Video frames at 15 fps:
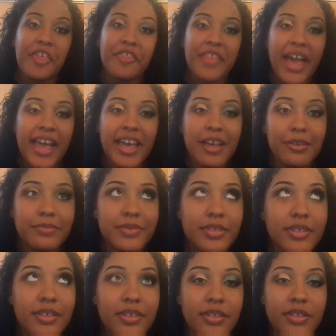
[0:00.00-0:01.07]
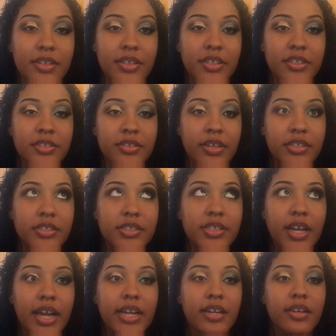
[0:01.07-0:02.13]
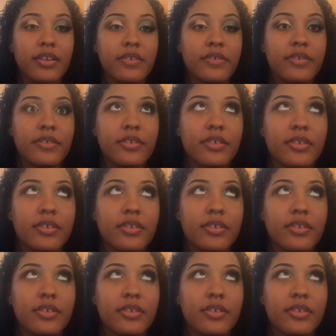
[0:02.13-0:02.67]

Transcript: that helped. So I just kind of